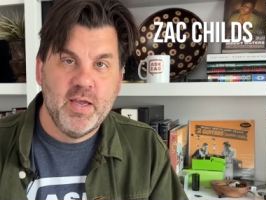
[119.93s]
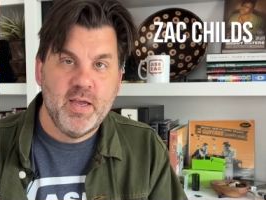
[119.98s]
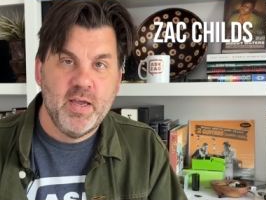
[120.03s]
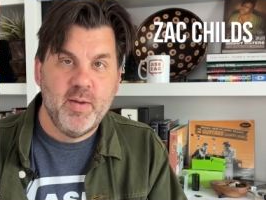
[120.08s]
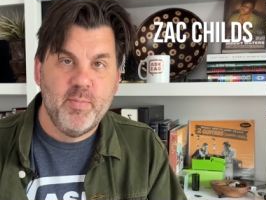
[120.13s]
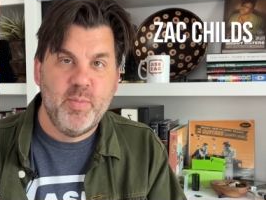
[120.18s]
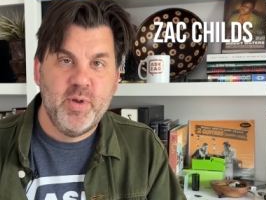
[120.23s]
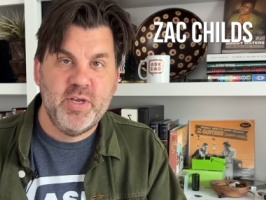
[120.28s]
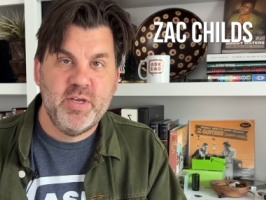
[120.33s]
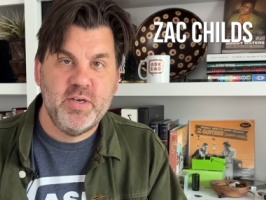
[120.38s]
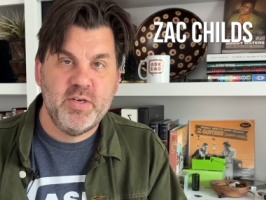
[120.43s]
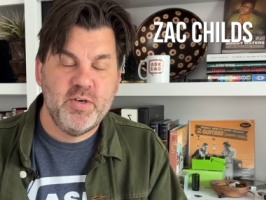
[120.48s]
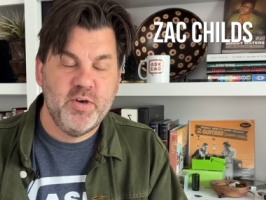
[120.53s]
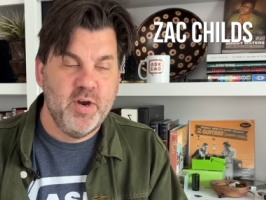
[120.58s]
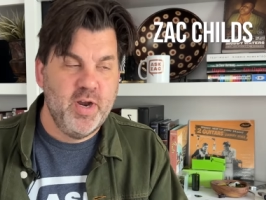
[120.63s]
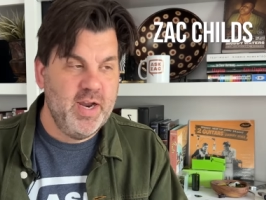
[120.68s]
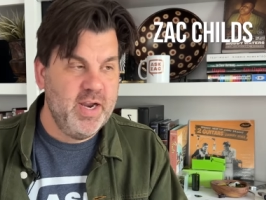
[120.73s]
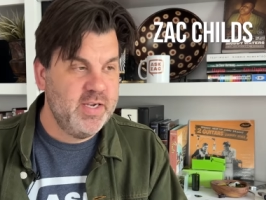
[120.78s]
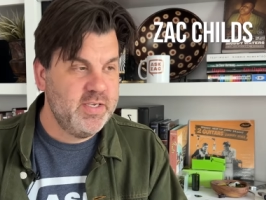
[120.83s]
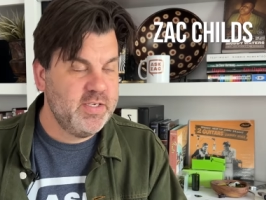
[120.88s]
I bet
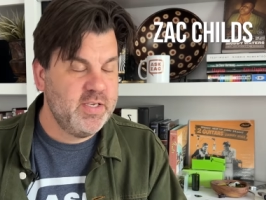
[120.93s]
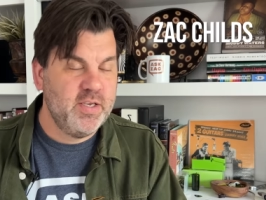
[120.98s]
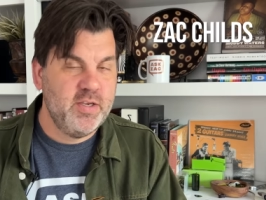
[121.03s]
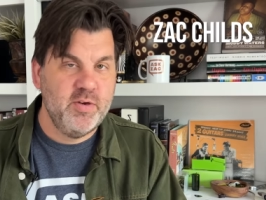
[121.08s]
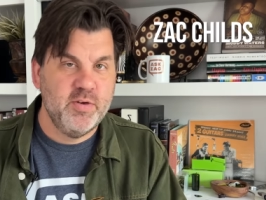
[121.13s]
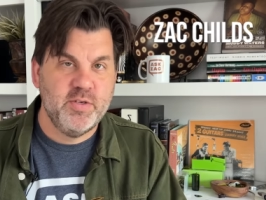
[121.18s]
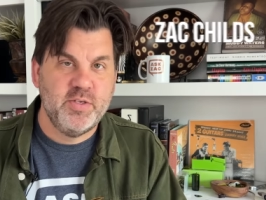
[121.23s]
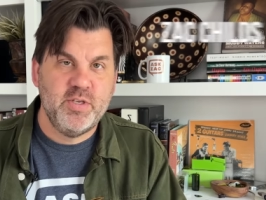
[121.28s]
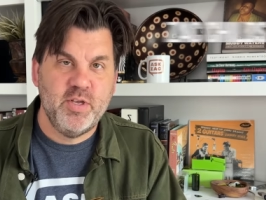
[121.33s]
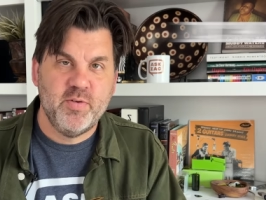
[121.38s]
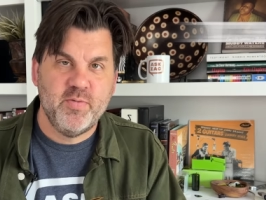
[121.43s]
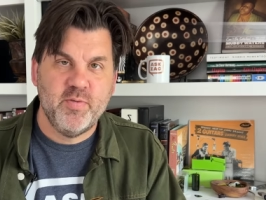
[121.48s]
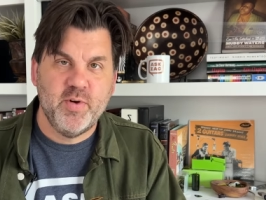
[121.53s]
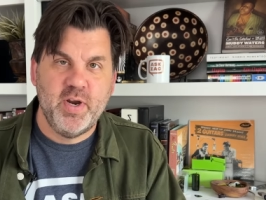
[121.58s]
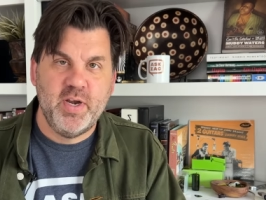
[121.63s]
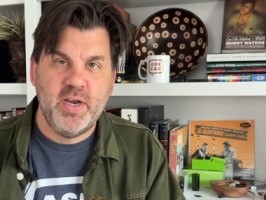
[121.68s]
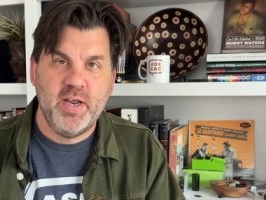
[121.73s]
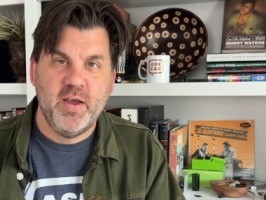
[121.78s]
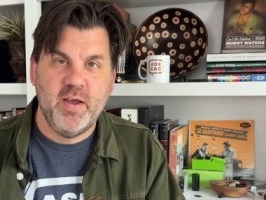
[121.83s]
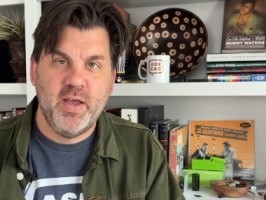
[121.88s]
you're asking yourself
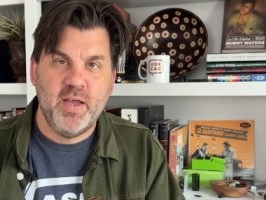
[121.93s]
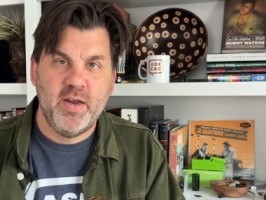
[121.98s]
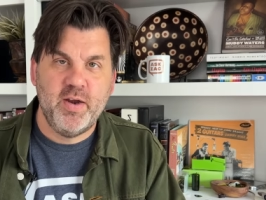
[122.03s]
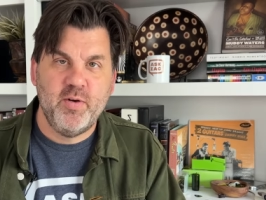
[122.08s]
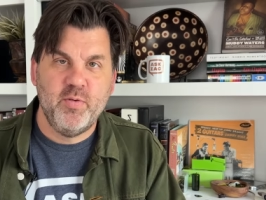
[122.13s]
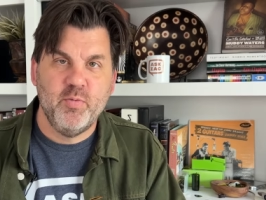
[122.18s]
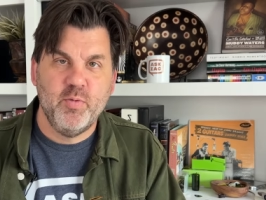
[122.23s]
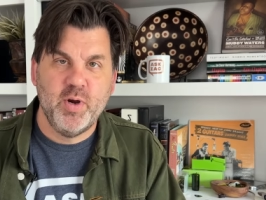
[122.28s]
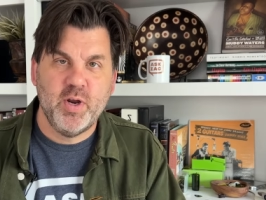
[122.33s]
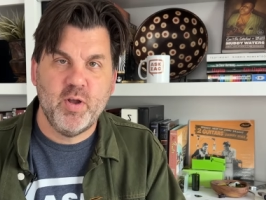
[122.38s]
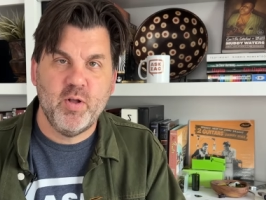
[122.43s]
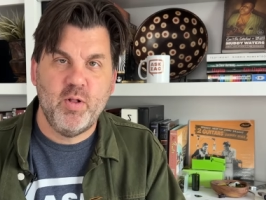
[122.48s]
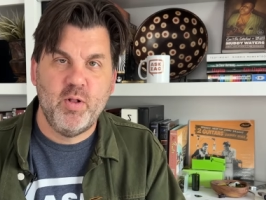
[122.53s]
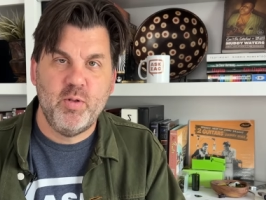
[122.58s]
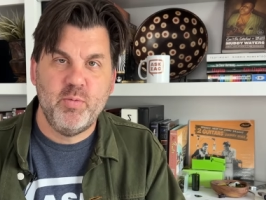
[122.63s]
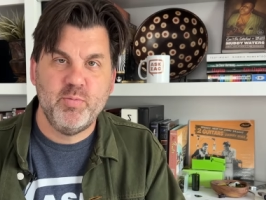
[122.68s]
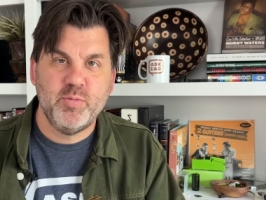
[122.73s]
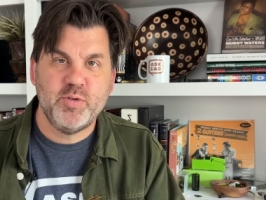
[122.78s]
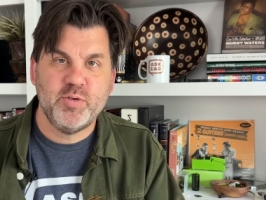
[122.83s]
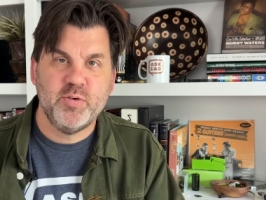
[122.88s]
right now, how did Rick
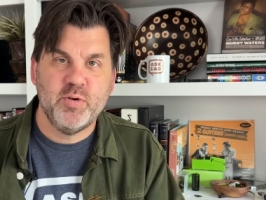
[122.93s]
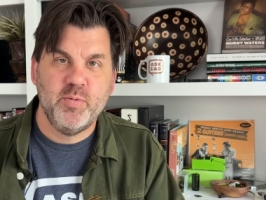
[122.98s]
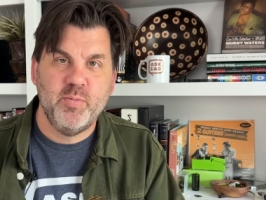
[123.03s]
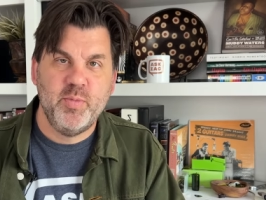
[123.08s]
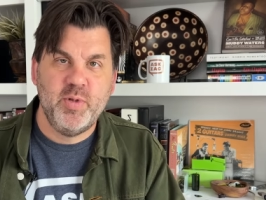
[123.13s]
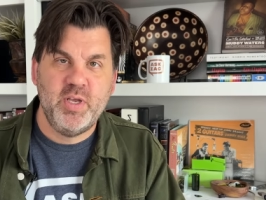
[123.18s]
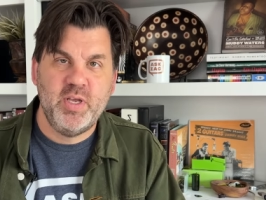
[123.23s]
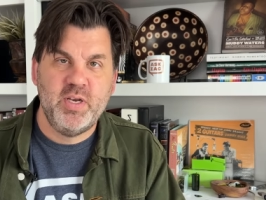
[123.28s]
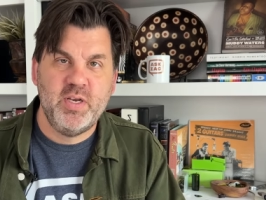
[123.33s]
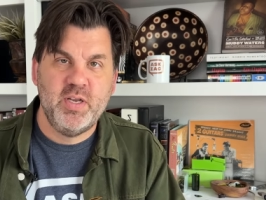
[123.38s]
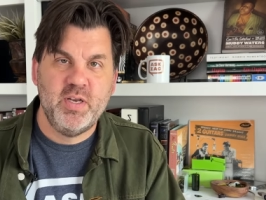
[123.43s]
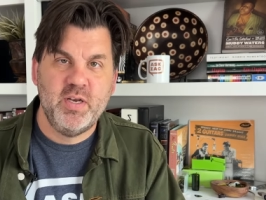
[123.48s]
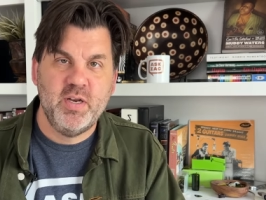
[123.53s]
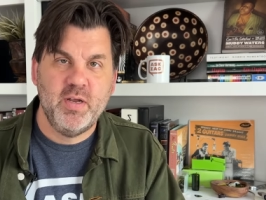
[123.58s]
Holmstrom ended